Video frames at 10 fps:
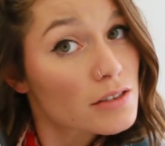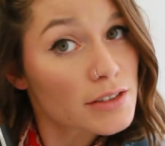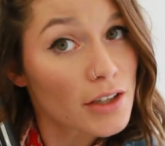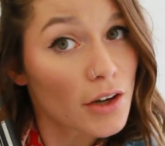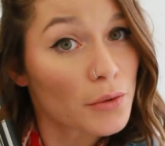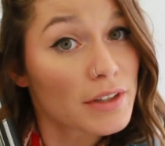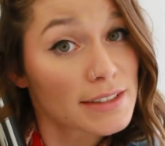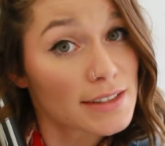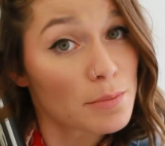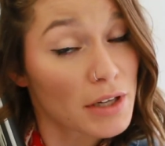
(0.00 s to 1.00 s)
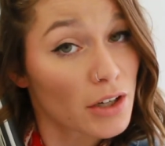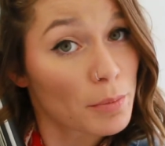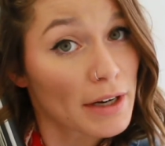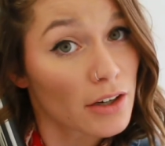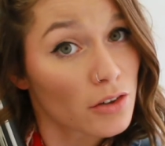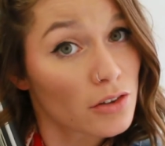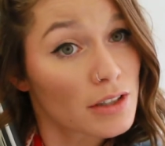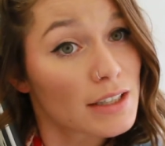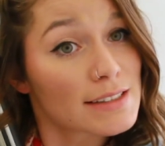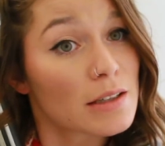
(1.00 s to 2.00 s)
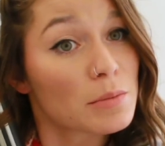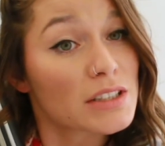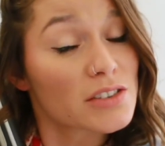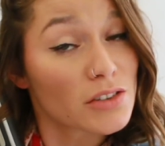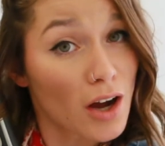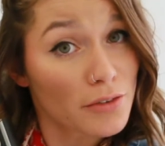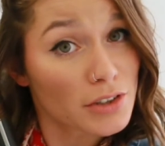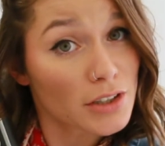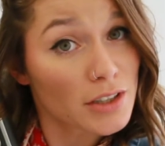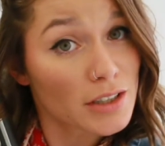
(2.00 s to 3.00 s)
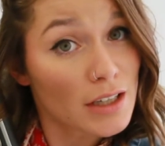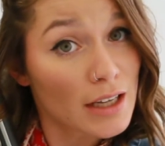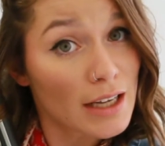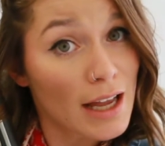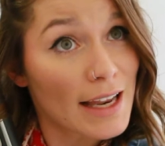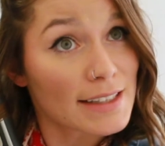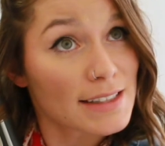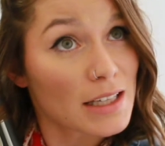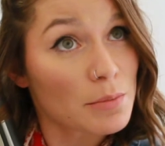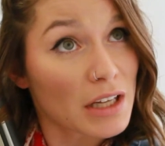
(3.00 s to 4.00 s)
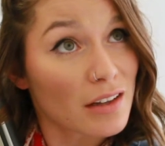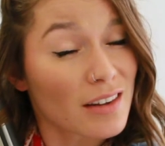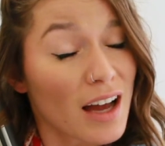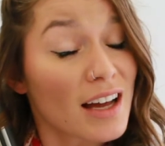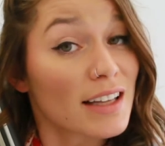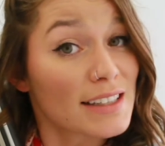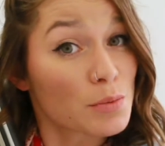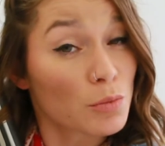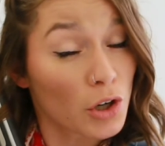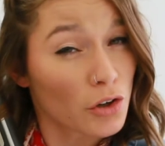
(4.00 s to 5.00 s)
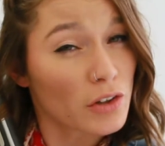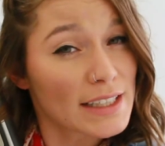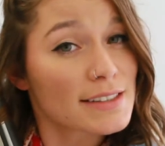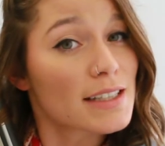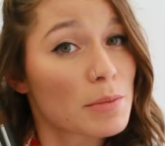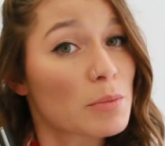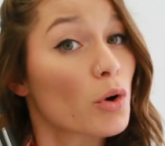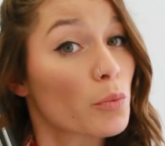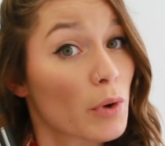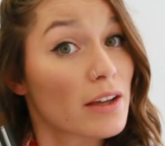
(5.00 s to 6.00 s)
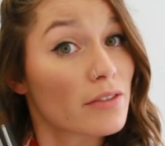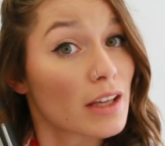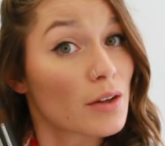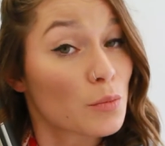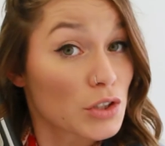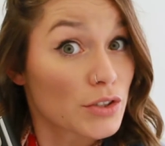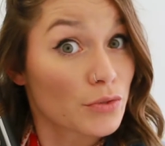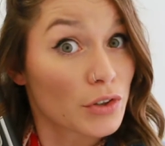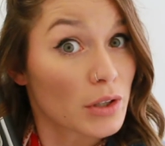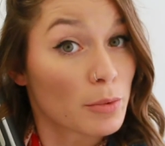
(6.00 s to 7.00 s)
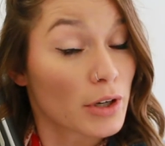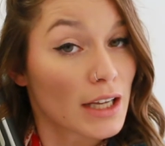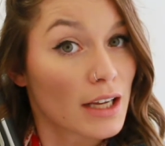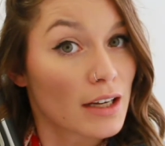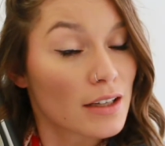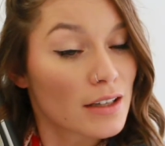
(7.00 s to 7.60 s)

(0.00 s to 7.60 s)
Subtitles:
So this is a bigger barrel, it's gonna be softer, and it's gonna be a lot less curly, it's gonna be more wavy, which is really pretty.